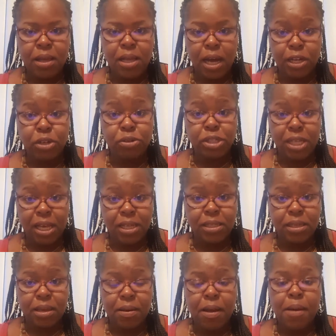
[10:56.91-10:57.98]
understands
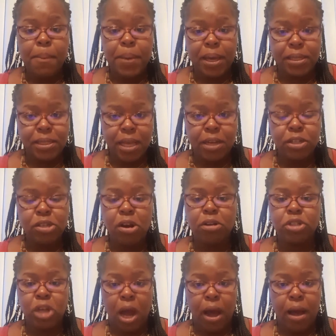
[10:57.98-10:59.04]
it because that is
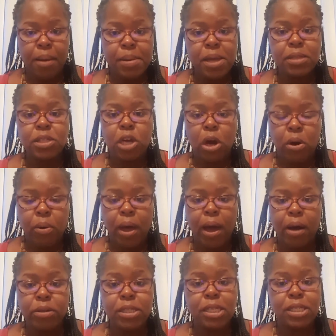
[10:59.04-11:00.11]
our job to go
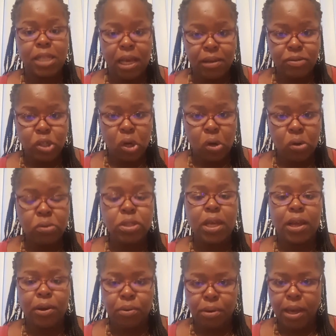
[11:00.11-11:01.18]
out to save souls
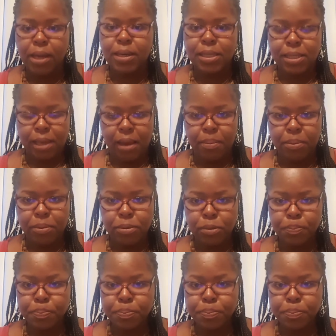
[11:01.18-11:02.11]
and create disciples.